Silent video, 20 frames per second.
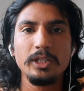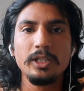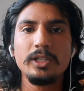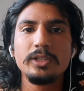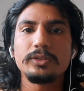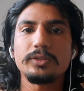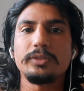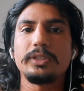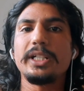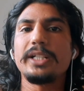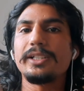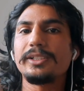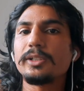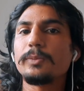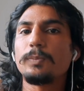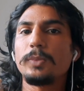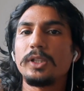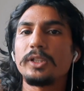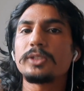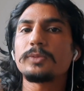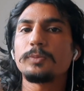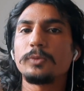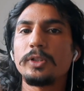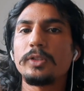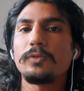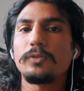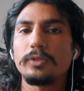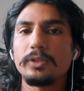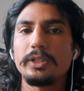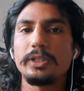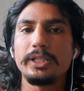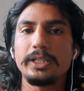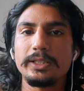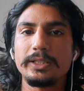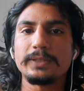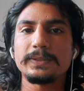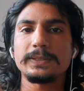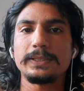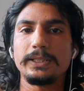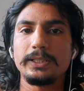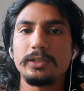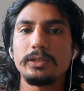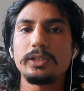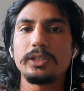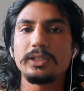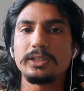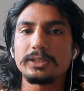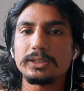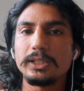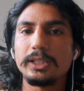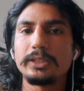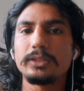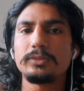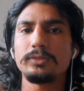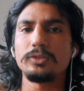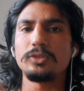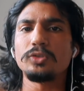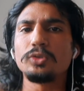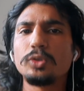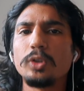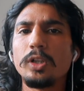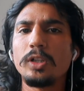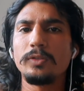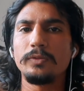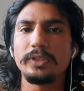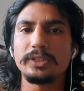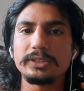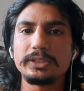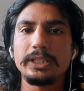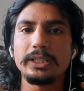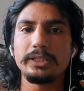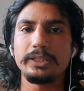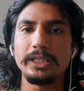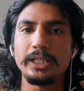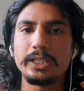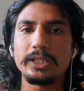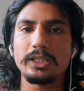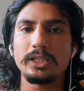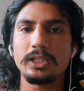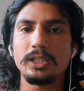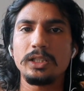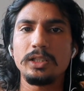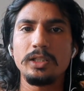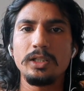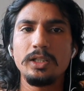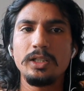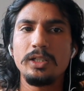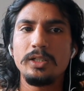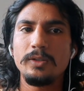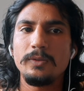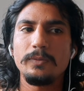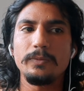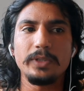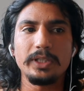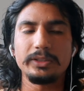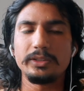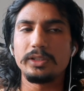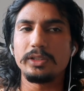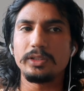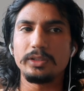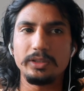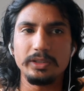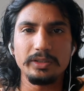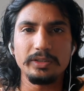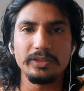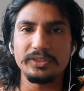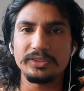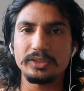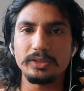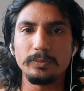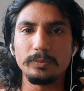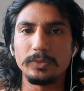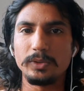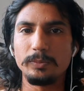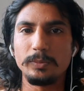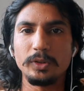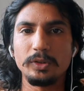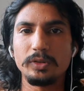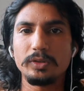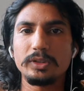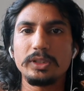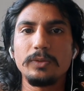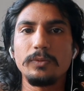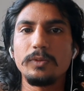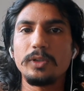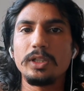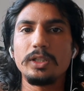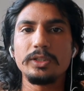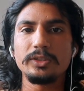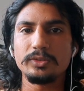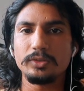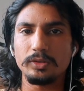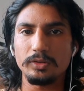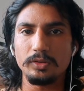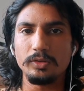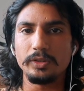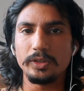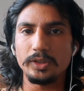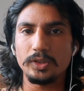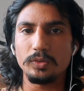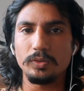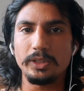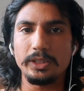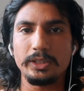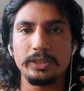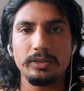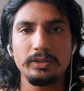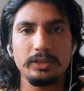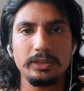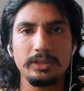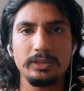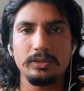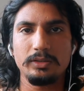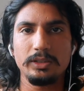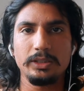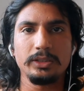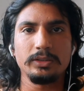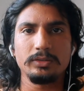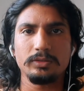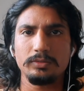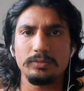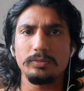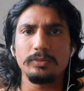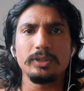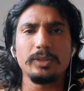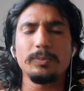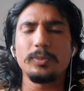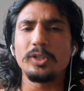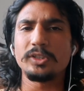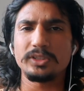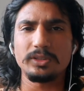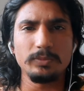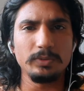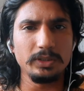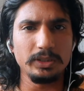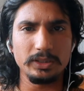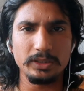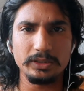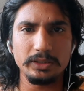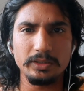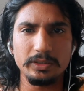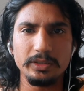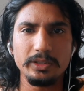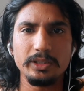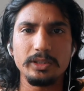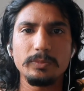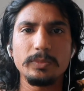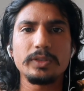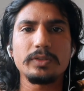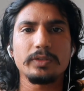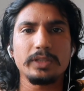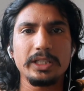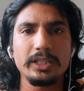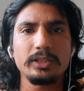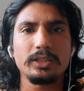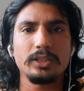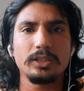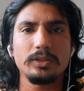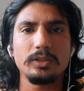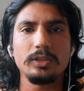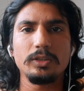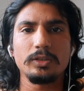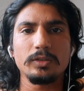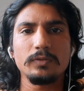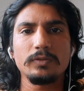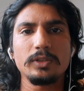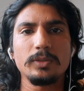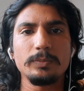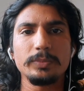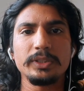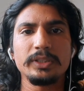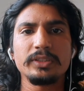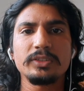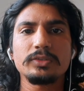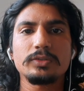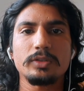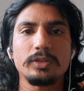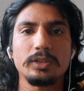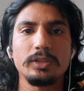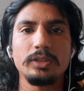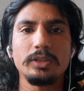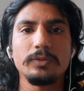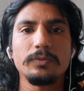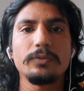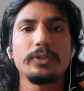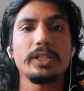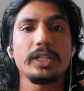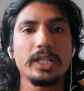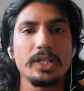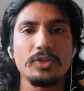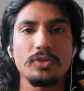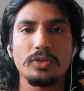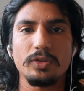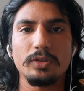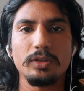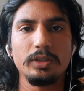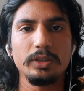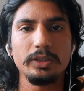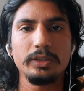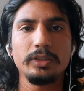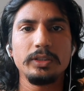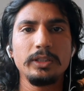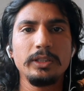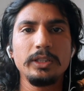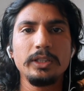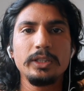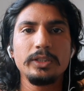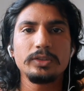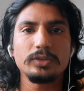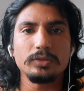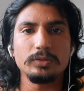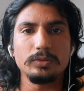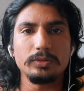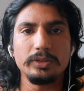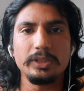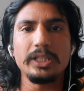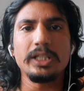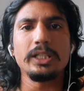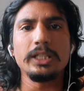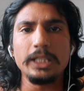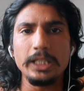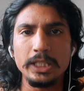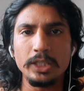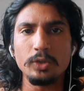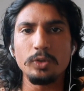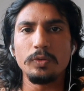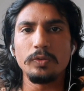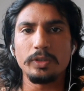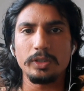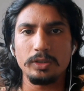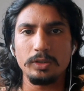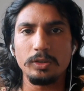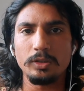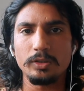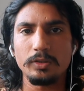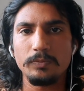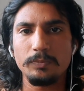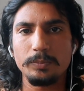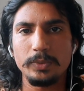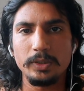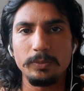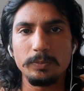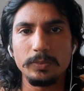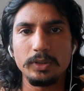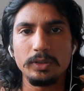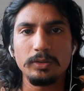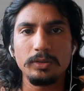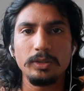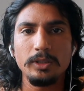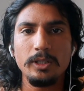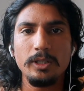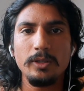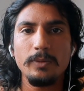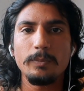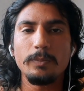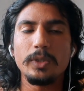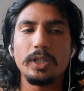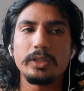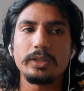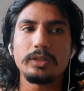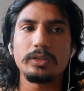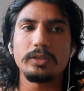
So that is a plus point for the data scientists. Like you always get data, whether there is something, because the world is not going to end, and like the possibilities are there. But right now a lot of companies are struggling financially, so they are laying over a lot of people. But